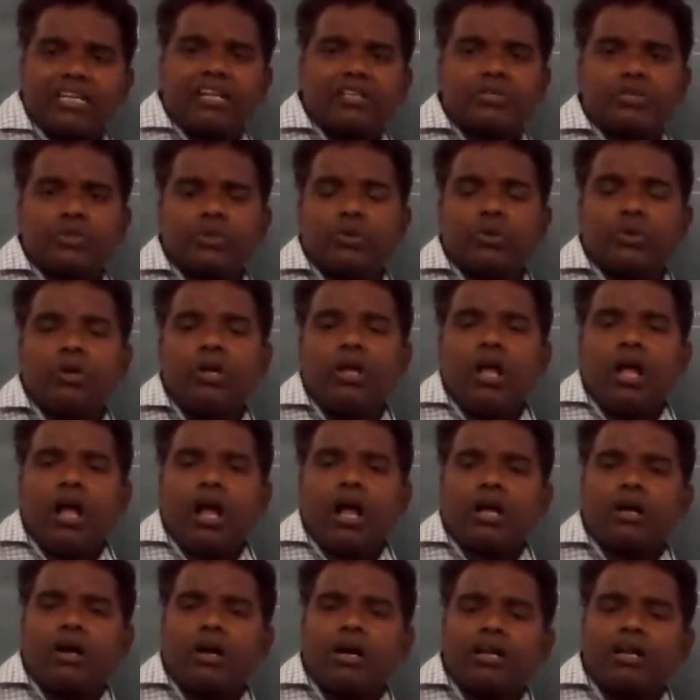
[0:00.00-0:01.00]
also.
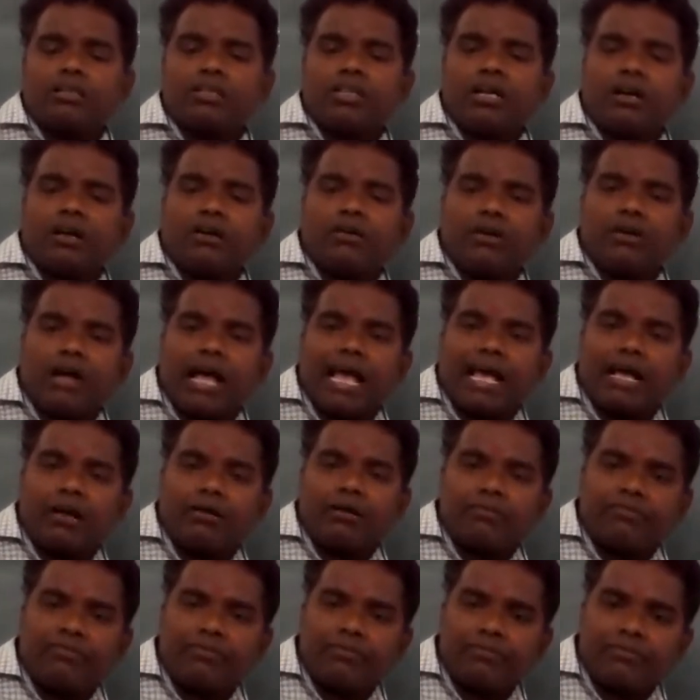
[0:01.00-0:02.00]
According the
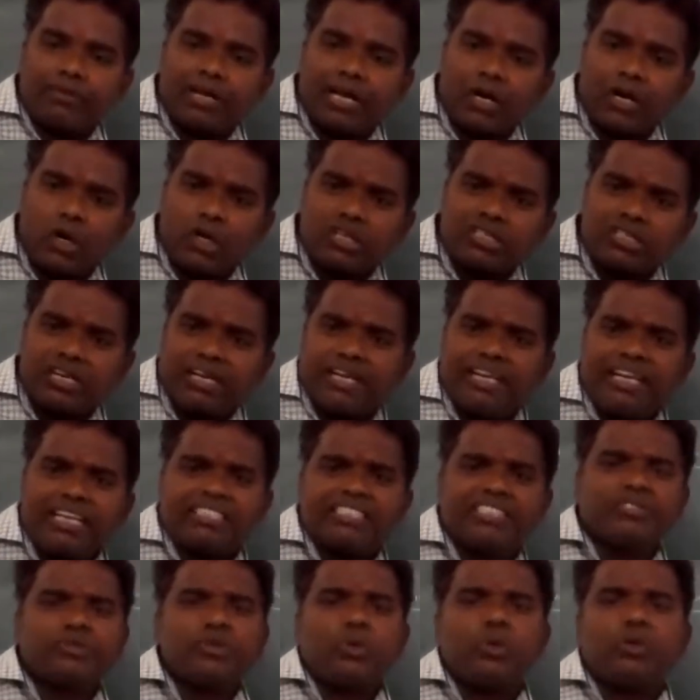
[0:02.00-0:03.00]
Carolus
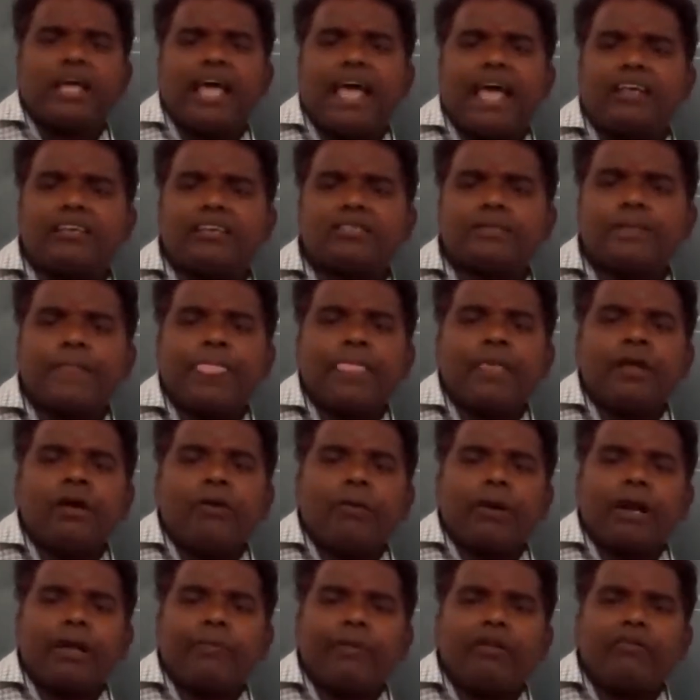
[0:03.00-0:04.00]
Linnaeus is known as
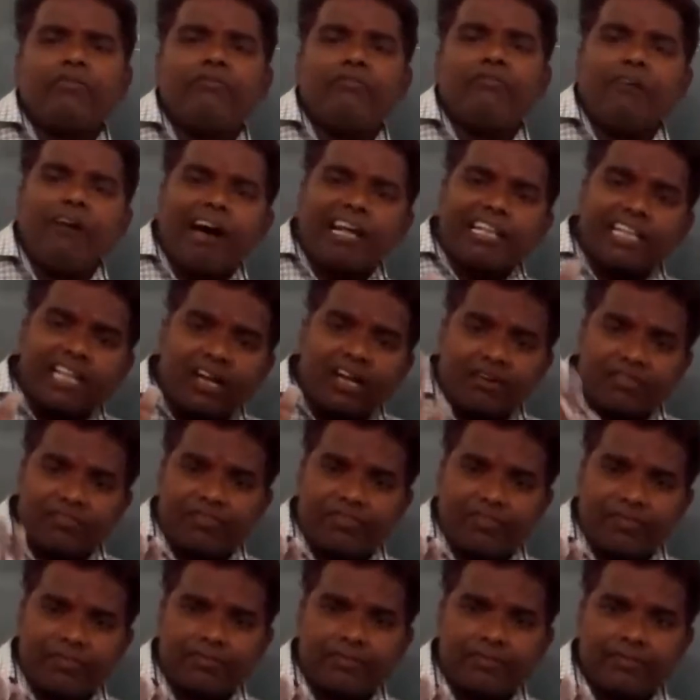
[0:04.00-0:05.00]
what happened, father of
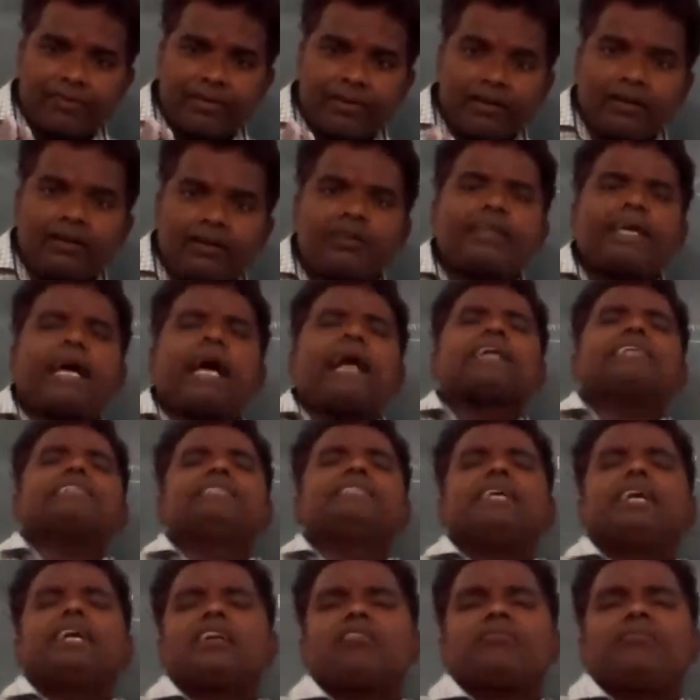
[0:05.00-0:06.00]

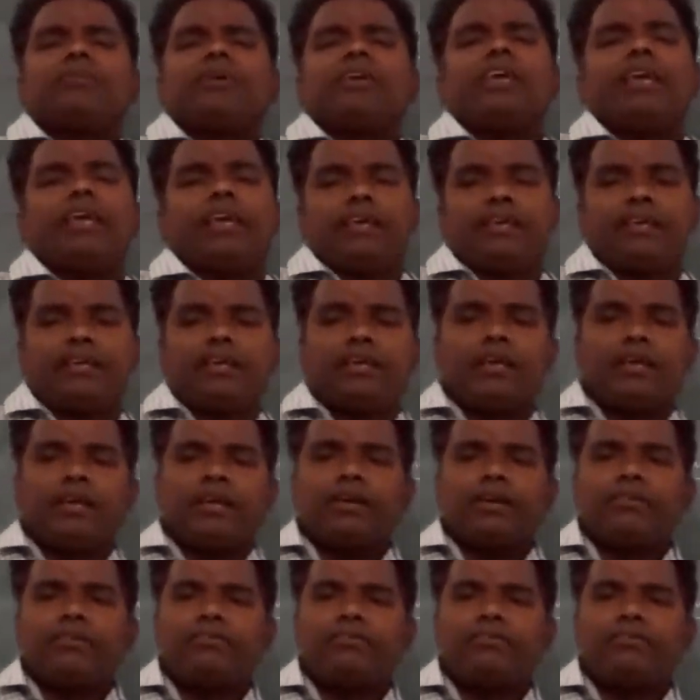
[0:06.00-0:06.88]
taxonomy.